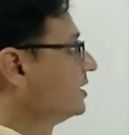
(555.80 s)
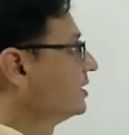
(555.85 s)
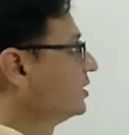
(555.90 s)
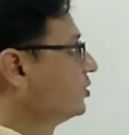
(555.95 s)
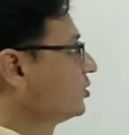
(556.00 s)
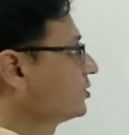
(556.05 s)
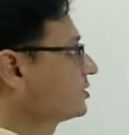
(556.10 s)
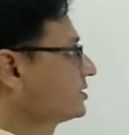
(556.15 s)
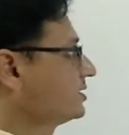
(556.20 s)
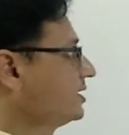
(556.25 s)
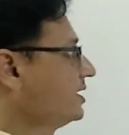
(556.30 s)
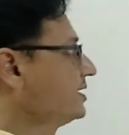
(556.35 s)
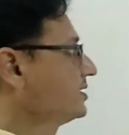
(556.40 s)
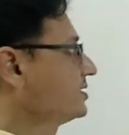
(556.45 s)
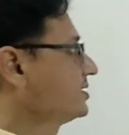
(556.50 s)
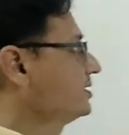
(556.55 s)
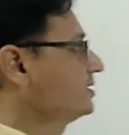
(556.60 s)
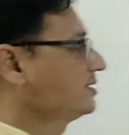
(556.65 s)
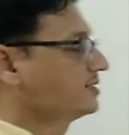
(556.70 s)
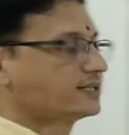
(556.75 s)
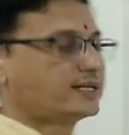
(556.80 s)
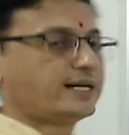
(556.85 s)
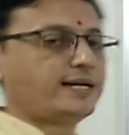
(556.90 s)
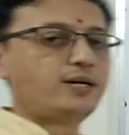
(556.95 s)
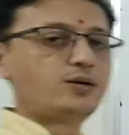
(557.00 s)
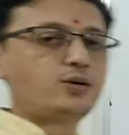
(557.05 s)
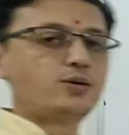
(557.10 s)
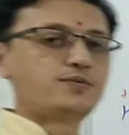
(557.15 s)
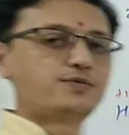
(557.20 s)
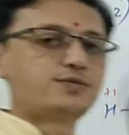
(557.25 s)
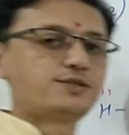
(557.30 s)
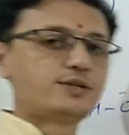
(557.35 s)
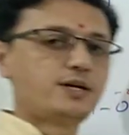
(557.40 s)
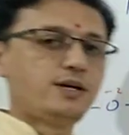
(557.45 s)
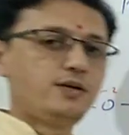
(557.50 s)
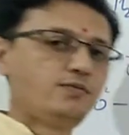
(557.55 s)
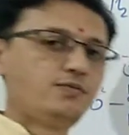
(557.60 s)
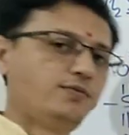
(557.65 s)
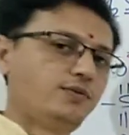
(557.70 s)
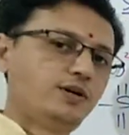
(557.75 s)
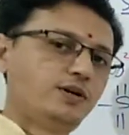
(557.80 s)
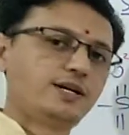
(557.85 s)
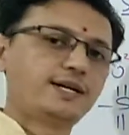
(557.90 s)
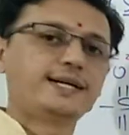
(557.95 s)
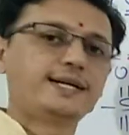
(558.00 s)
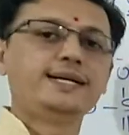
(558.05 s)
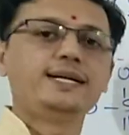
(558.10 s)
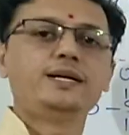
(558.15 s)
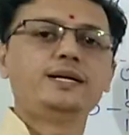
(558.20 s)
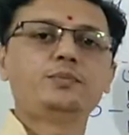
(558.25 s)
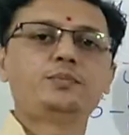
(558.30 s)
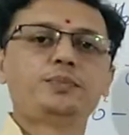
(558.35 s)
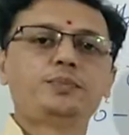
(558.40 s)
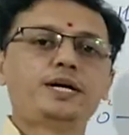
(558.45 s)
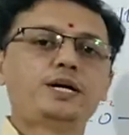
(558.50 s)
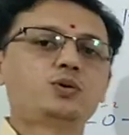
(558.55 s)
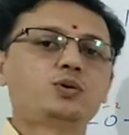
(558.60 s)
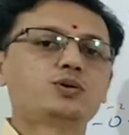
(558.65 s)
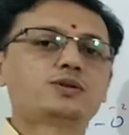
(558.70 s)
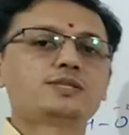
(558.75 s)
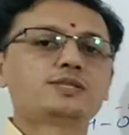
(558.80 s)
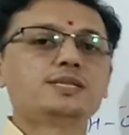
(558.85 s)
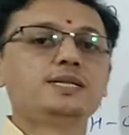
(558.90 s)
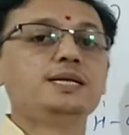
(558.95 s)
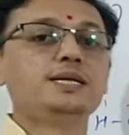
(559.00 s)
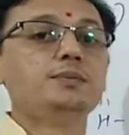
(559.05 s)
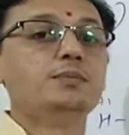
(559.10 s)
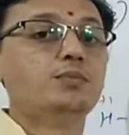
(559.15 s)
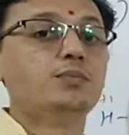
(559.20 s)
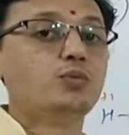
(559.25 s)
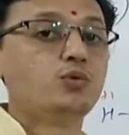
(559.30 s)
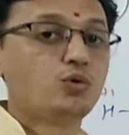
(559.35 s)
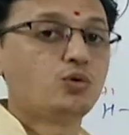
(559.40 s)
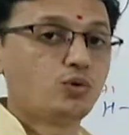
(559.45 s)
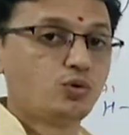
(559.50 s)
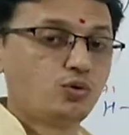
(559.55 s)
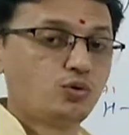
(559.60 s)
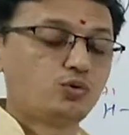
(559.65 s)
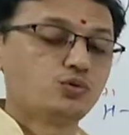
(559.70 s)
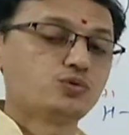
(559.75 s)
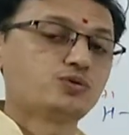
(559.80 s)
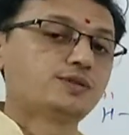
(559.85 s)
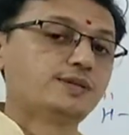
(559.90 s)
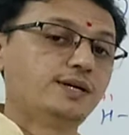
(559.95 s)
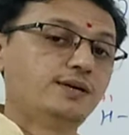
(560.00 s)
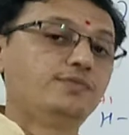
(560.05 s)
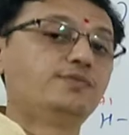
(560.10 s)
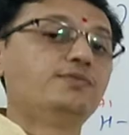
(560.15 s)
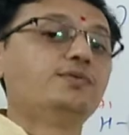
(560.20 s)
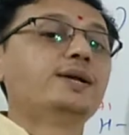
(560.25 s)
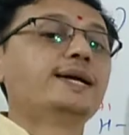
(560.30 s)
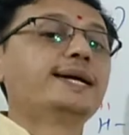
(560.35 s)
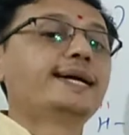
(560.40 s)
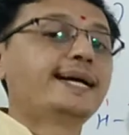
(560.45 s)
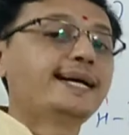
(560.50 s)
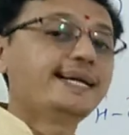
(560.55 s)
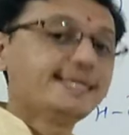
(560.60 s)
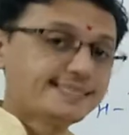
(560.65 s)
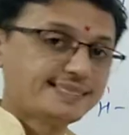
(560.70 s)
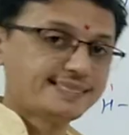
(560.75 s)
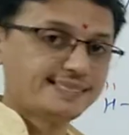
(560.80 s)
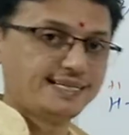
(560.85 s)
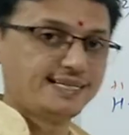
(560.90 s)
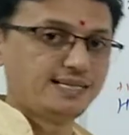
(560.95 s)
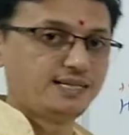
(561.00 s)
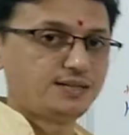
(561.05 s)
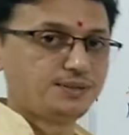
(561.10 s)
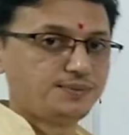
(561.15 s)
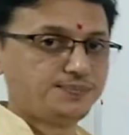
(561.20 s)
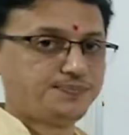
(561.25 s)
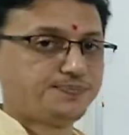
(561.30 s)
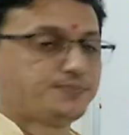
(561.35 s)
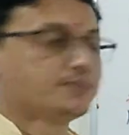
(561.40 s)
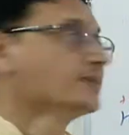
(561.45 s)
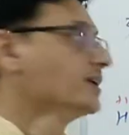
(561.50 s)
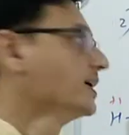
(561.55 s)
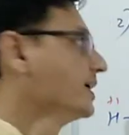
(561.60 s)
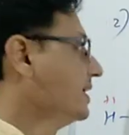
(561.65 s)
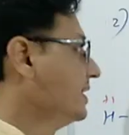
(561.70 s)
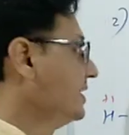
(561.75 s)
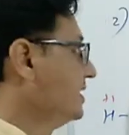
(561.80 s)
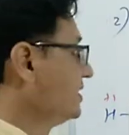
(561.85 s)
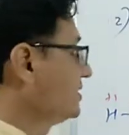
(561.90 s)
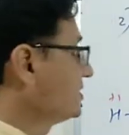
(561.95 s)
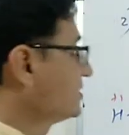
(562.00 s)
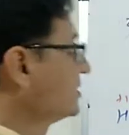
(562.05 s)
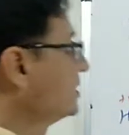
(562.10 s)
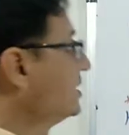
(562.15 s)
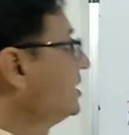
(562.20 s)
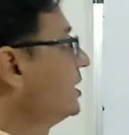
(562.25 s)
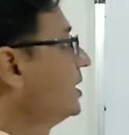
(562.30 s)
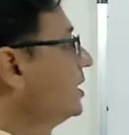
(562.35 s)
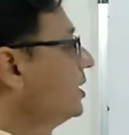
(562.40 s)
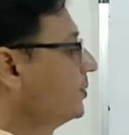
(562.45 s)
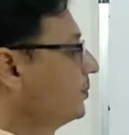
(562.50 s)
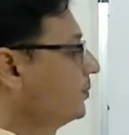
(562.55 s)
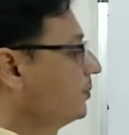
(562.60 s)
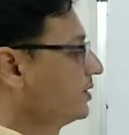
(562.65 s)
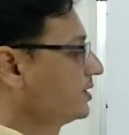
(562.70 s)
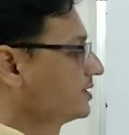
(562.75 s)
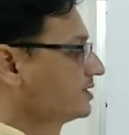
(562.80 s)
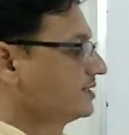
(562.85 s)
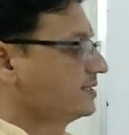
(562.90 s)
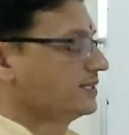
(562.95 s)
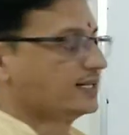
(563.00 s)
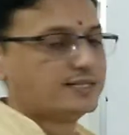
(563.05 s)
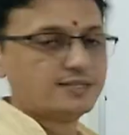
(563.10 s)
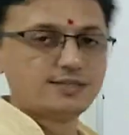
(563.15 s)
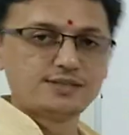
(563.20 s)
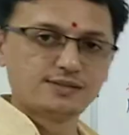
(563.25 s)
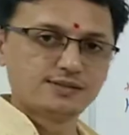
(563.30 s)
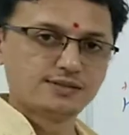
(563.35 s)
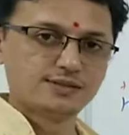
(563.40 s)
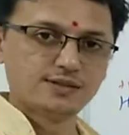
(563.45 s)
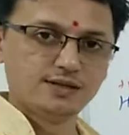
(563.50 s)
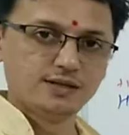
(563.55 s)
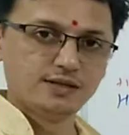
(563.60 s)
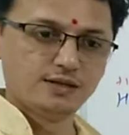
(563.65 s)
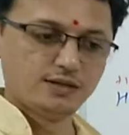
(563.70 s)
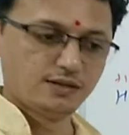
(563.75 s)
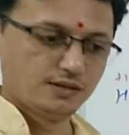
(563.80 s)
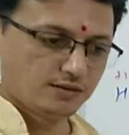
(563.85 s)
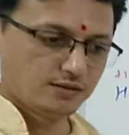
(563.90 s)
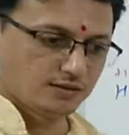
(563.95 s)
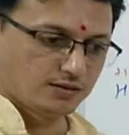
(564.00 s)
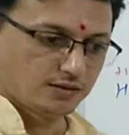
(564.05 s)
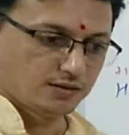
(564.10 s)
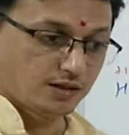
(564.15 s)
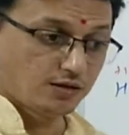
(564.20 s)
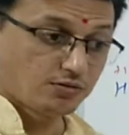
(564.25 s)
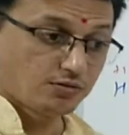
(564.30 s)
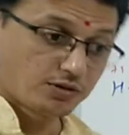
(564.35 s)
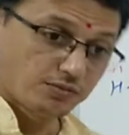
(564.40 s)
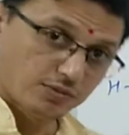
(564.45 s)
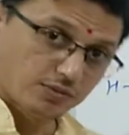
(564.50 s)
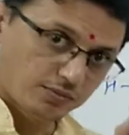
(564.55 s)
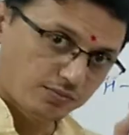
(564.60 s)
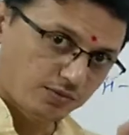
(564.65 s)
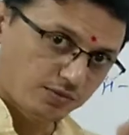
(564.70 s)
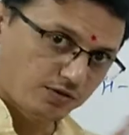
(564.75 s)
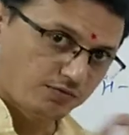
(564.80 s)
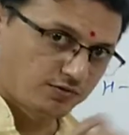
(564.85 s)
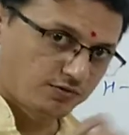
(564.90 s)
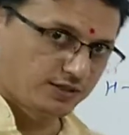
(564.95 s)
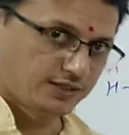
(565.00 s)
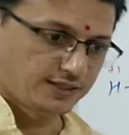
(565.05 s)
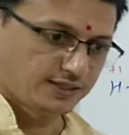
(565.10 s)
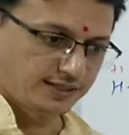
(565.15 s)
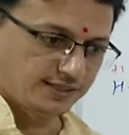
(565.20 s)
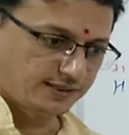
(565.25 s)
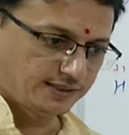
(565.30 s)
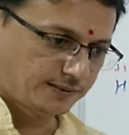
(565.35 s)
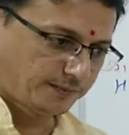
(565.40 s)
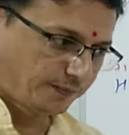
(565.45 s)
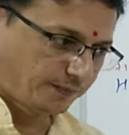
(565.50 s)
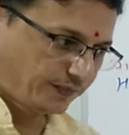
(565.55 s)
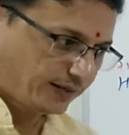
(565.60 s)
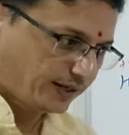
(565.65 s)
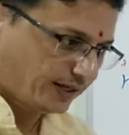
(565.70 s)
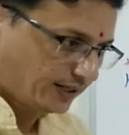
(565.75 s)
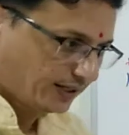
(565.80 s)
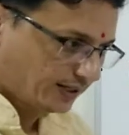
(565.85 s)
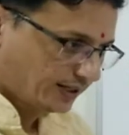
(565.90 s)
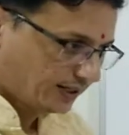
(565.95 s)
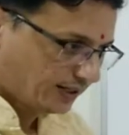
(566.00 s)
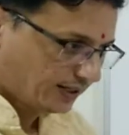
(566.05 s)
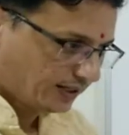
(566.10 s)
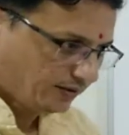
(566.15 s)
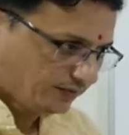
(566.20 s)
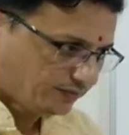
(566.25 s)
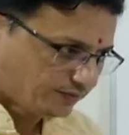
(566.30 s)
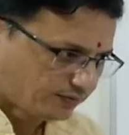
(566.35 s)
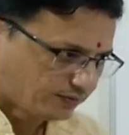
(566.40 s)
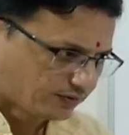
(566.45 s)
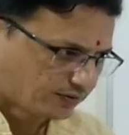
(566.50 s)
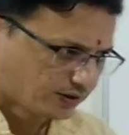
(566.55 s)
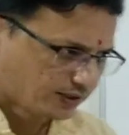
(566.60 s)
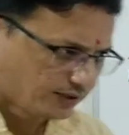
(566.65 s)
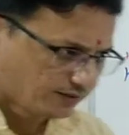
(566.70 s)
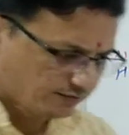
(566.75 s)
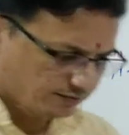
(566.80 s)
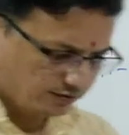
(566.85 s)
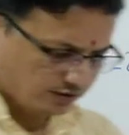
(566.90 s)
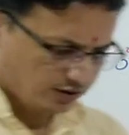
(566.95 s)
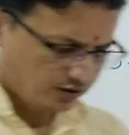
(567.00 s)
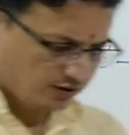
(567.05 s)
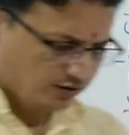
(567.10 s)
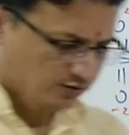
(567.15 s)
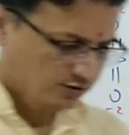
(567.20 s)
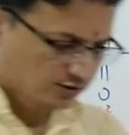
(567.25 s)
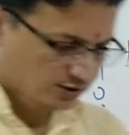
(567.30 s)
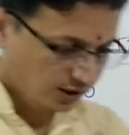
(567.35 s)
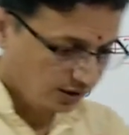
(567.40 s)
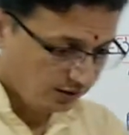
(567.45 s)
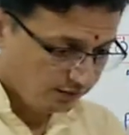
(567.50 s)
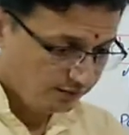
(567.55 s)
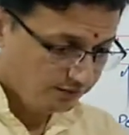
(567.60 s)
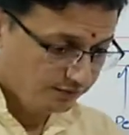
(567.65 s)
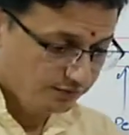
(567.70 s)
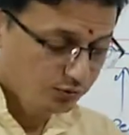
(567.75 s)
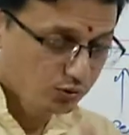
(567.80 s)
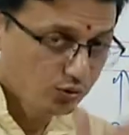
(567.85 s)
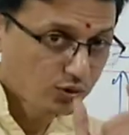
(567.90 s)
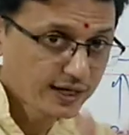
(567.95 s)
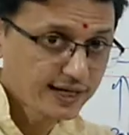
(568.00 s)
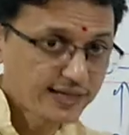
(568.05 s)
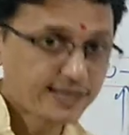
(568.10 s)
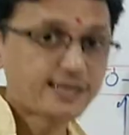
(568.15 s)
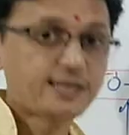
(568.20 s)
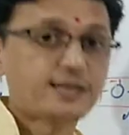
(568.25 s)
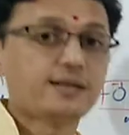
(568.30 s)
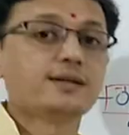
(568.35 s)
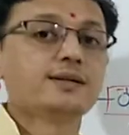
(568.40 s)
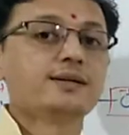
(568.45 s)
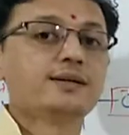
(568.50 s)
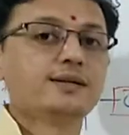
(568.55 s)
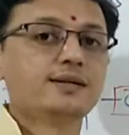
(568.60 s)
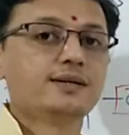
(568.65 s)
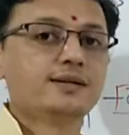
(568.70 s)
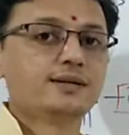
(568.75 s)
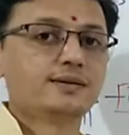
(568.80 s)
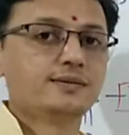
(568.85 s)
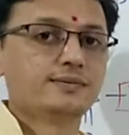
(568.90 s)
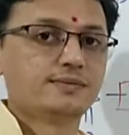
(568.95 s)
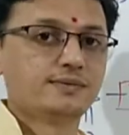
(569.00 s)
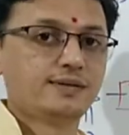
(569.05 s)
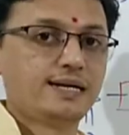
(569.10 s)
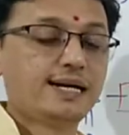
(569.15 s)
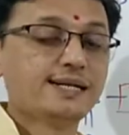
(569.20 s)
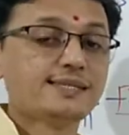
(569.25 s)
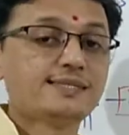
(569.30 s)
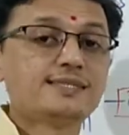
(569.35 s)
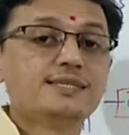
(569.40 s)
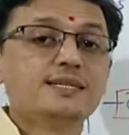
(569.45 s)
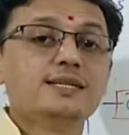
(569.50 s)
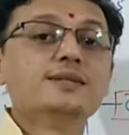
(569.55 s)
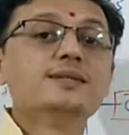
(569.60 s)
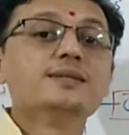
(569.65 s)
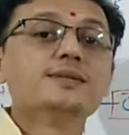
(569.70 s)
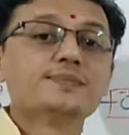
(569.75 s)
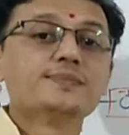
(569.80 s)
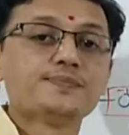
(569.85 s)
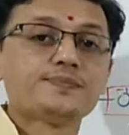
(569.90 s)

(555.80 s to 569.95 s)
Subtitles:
the oxidation state of sulfur in peroxy monosulfuric acid is +6. Now remember one thing. If the word sulfuric acid